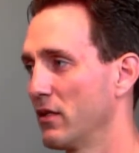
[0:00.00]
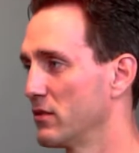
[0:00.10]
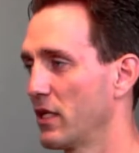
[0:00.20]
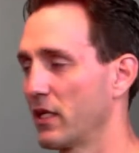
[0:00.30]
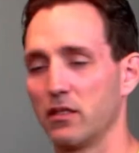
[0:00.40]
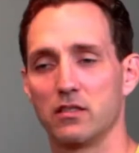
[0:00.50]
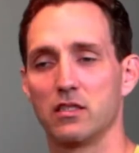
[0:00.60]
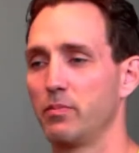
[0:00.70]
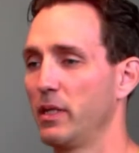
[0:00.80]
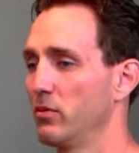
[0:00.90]
I was like, this
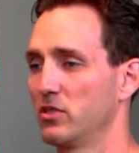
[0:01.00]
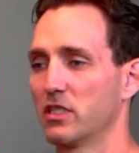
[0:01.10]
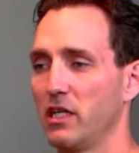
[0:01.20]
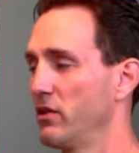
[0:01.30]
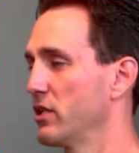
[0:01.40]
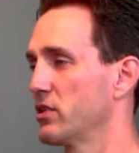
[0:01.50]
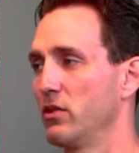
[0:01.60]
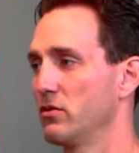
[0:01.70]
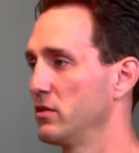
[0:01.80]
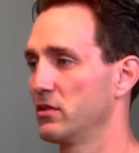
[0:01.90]
is people just giving
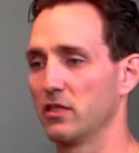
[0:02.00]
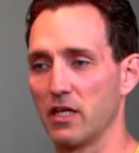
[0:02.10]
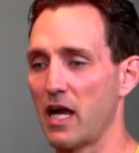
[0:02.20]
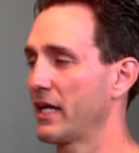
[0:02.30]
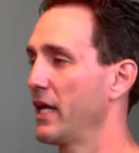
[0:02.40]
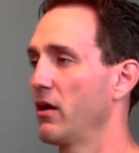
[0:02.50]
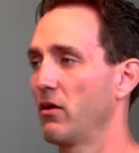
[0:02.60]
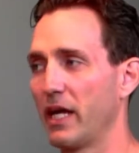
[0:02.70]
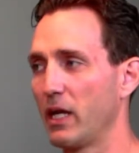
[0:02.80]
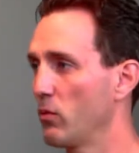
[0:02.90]
excuses to not
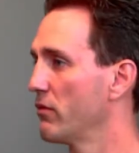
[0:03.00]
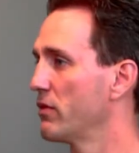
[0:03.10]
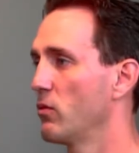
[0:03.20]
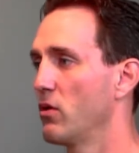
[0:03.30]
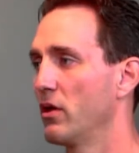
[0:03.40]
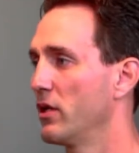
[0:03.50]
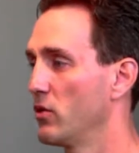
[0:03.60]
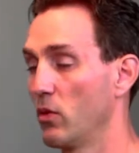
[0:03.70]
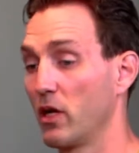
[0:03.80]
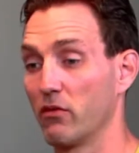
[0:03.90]
care, eat whatever they want,
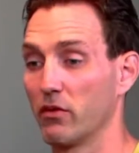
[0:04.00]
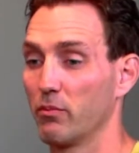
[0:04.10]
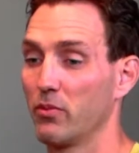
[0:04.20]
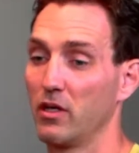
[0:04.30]
and do whatever.